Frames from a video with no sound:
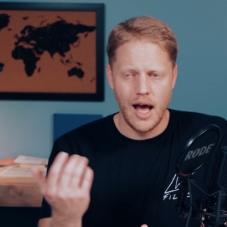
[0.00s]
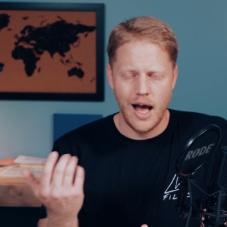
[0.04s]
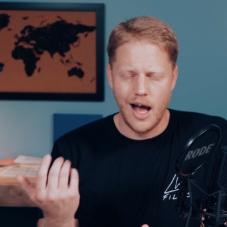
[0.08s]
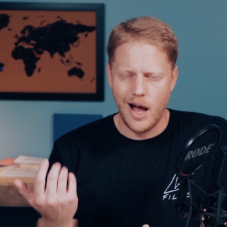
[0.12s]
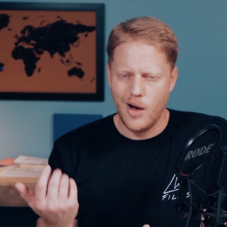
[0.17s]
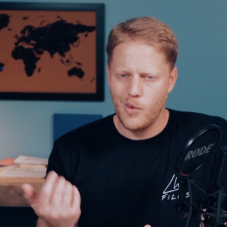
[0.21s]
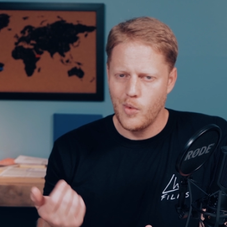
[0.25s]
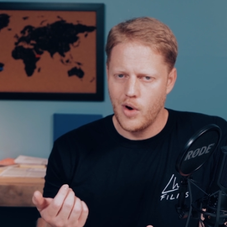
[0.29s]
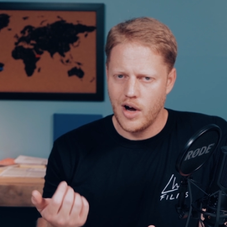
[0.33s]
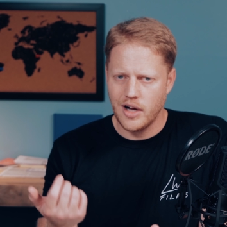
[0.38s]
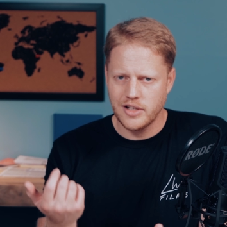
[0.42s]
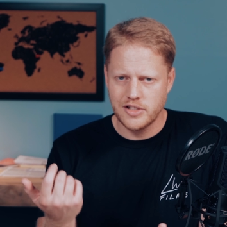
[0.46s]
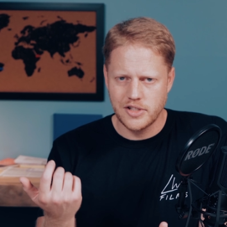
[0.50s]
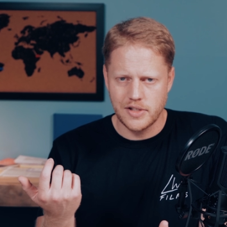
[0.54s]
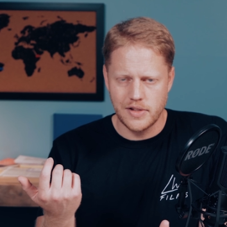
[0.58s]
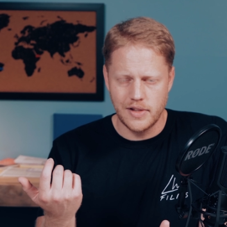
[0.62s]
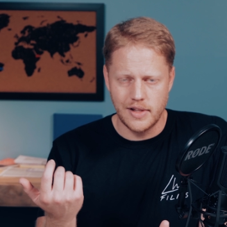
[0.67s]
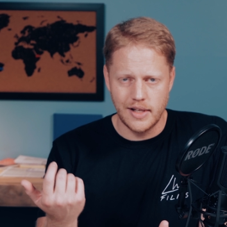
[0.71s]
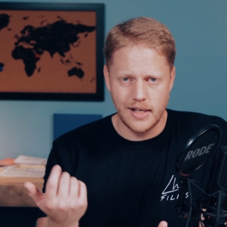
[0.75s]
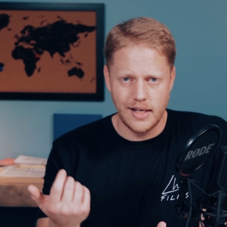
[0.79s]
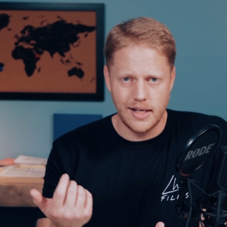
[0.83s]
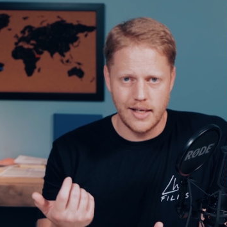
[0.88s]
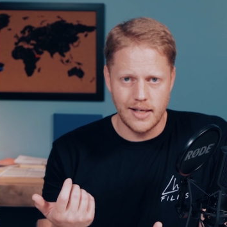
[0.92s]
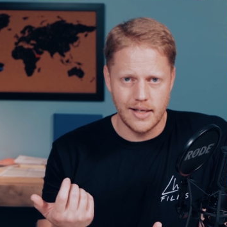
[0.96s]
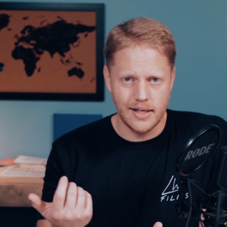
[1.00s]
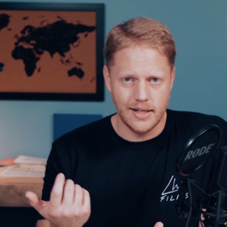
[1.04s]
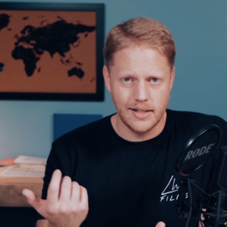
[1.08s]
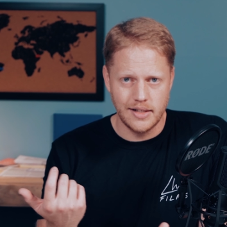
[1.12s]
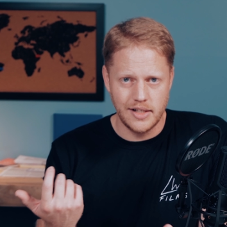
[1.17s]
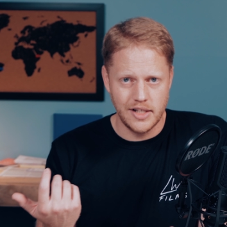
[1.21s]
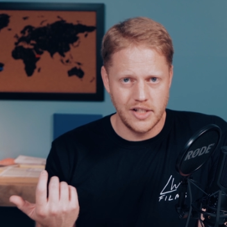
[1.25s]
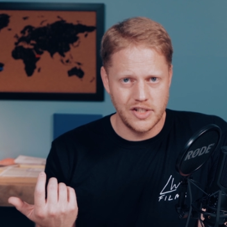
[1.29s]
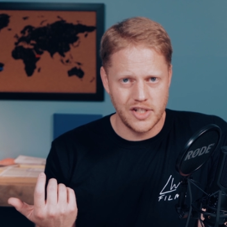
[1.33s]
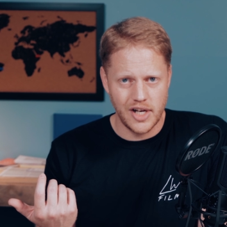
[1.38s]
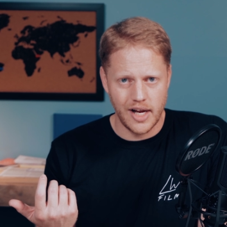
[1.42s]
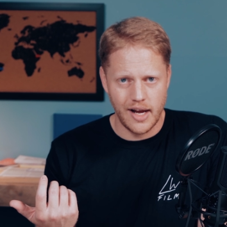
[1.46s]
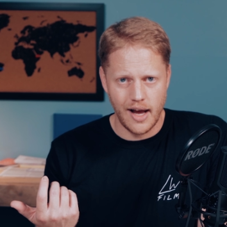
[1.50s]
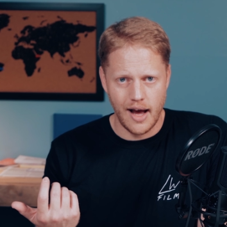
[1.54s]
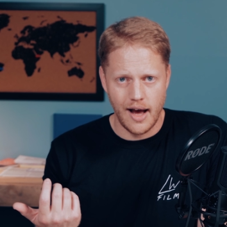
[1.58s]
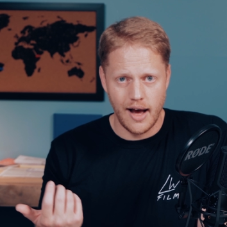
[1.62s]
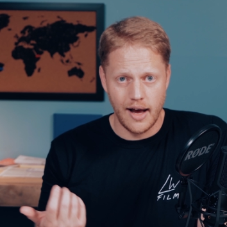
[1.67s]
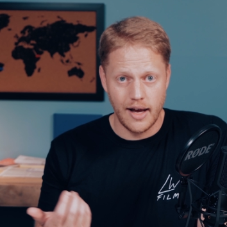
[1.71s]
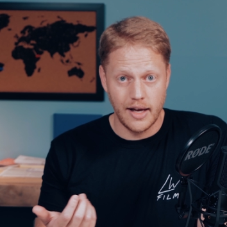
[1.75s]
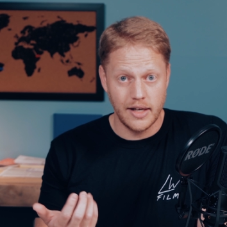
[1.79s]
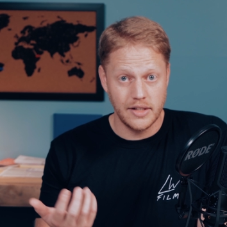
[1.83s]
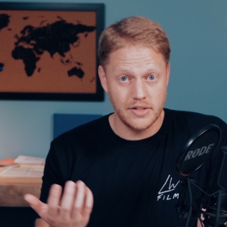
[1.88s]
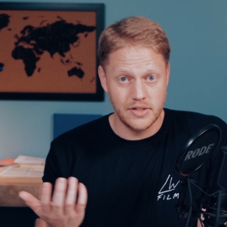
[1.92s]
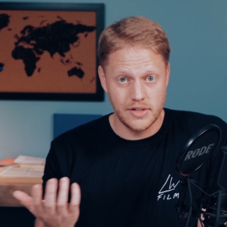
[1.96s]
I watched the
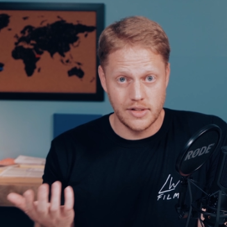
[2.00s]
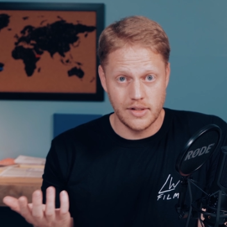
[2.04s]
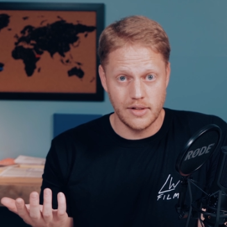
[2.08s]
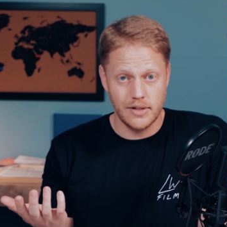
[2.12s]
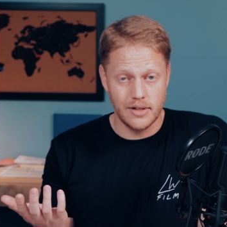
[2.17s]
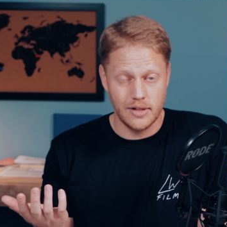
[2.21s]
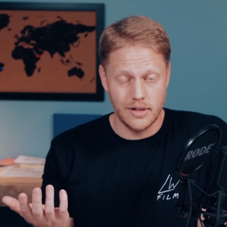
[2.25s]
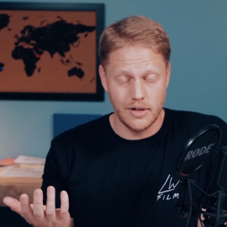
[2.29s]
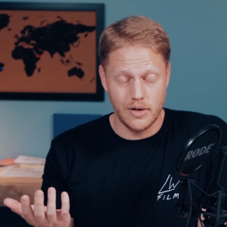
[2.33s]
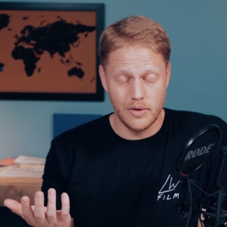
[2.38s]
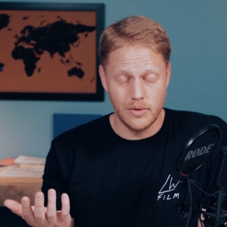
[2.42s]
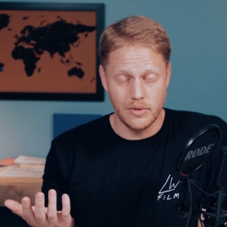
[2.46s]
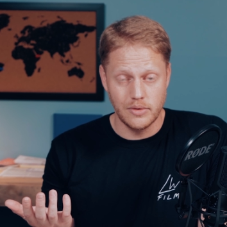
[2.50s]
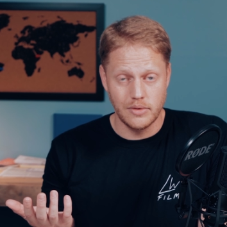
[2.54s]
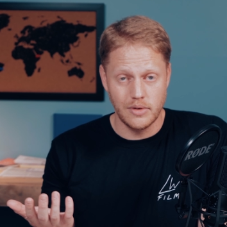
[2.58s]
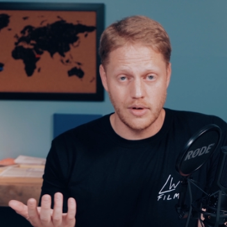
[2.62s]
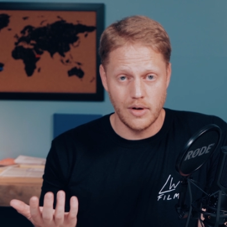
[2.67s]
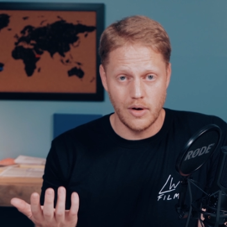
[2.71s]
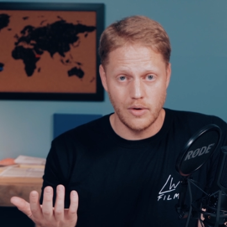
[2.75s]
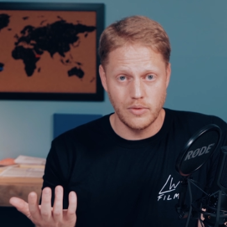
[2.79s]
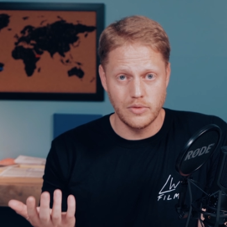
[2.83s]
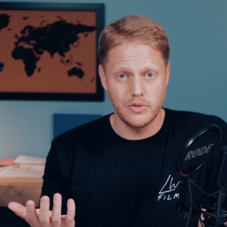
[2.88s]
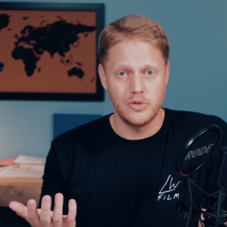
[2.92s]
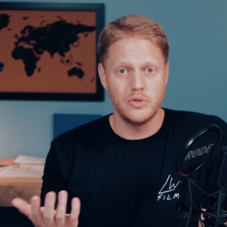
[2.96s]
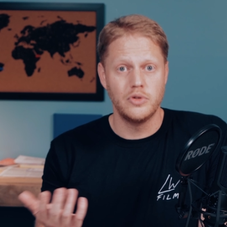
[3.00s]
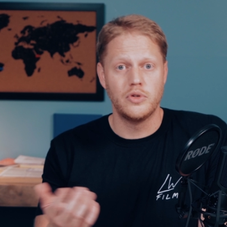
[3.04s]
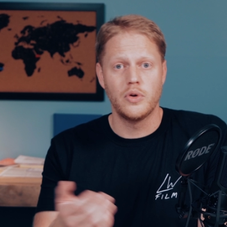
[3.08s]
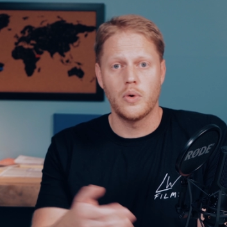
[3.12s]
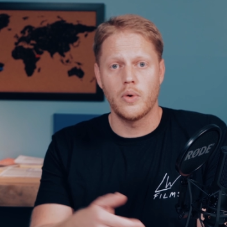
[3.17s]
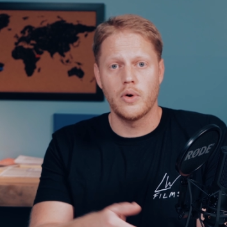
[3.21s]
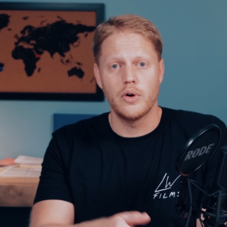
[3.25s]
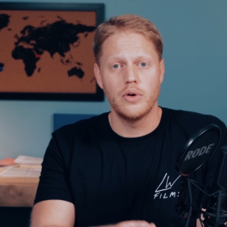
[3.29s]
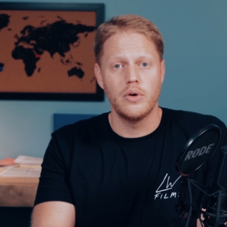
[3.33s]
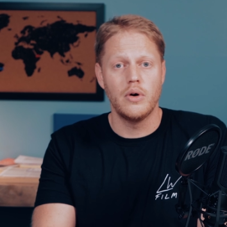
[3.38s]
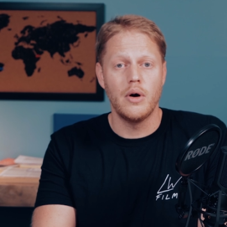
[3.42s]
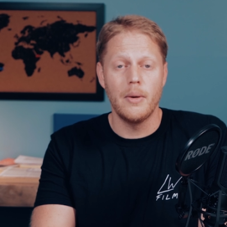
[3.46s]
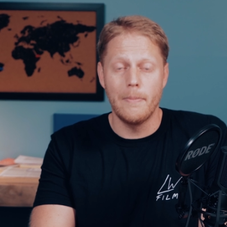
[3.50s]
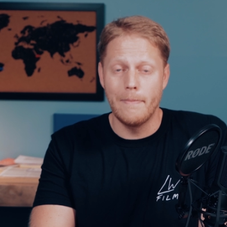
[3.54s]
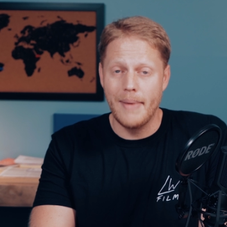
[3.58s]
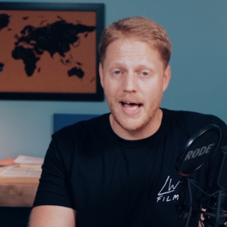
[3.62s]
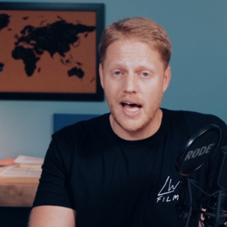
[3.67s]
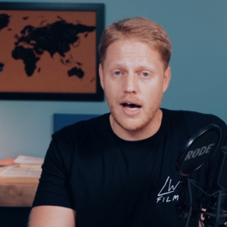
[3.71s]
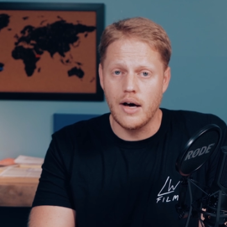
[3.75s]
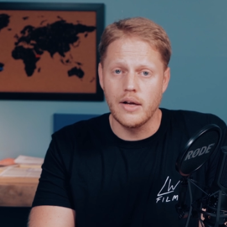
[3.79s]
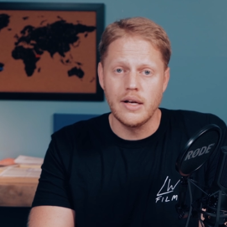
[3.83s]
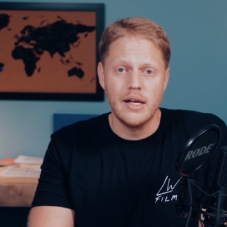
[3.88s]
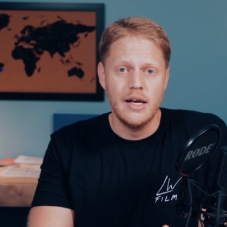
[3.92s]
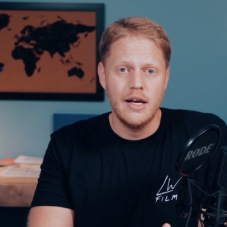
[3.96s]
DJI's own tutorial
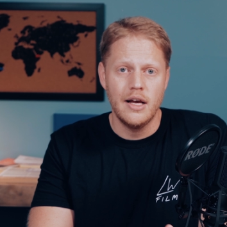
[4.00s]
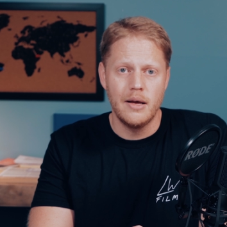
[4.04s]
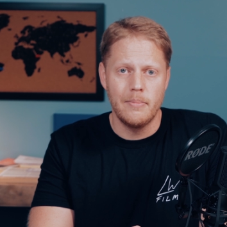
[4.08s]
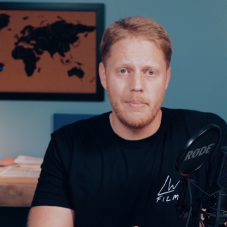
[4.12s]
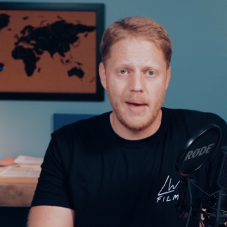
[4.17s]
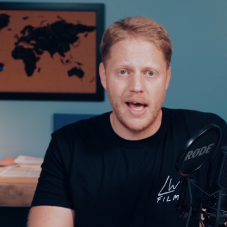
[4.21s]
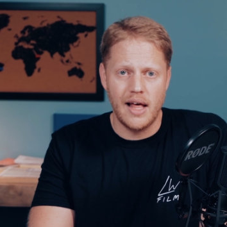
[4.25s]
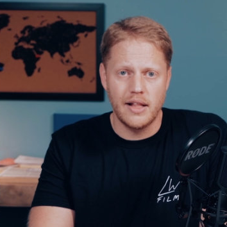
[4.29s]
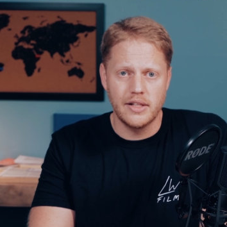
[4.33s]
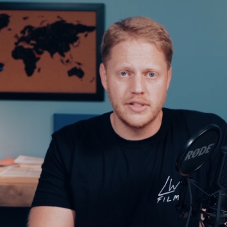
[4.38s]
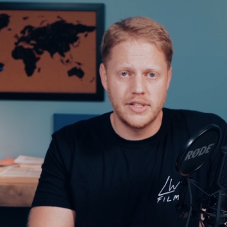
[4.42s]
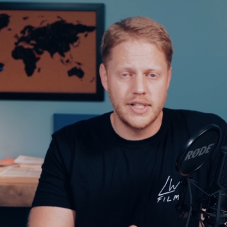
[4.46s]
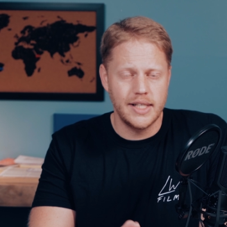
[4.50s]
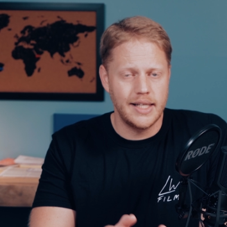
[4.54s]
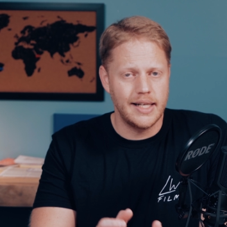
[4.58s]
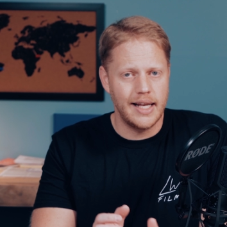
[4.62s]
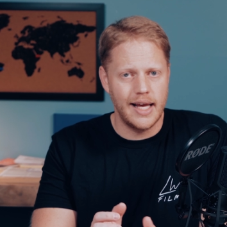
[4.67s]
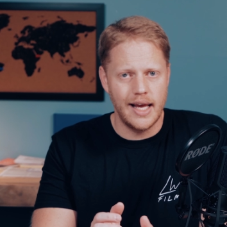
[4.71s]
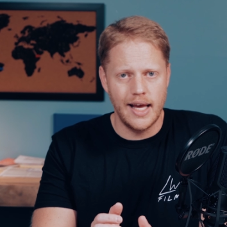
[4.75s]
about balancing,